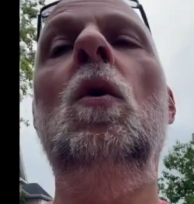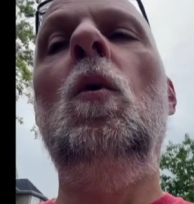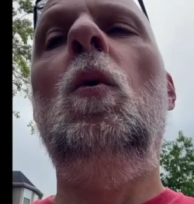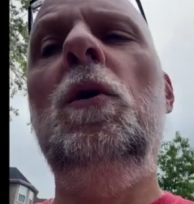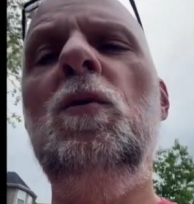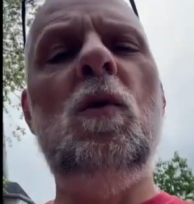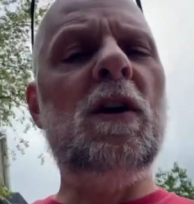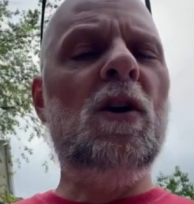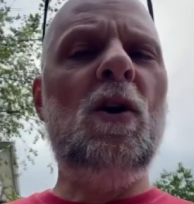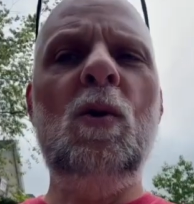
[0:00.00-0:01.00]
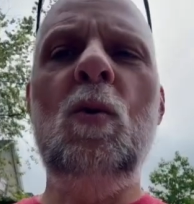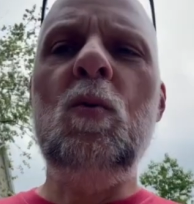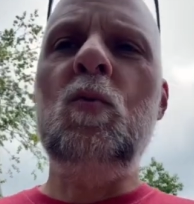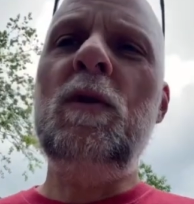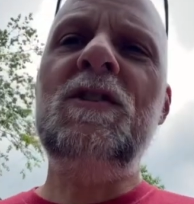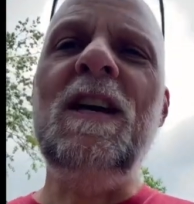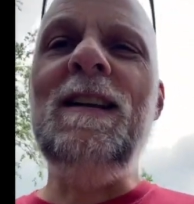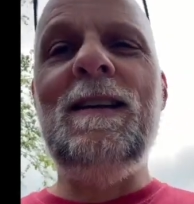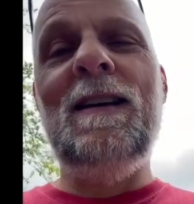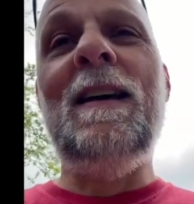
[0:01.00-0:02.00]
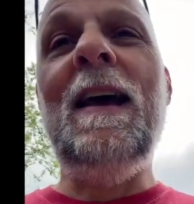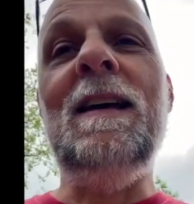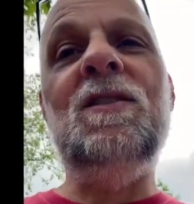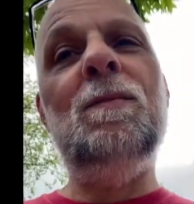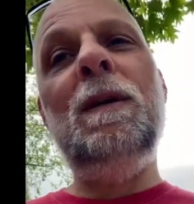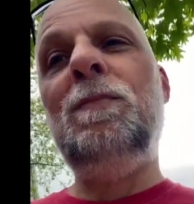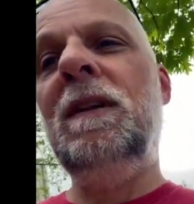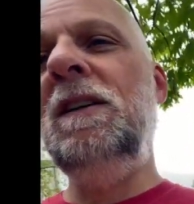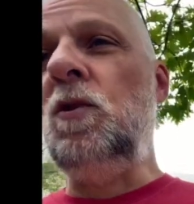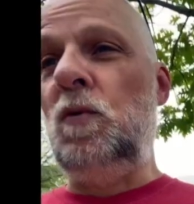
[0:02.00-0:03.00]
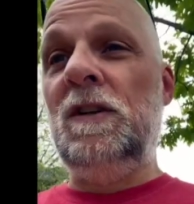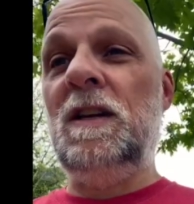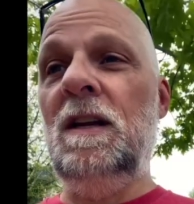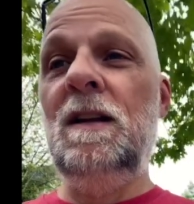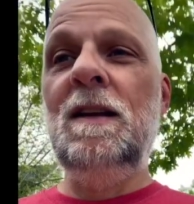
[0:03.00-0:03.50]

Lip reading: Or do you want to go risk it? Hey, some people like to risk it.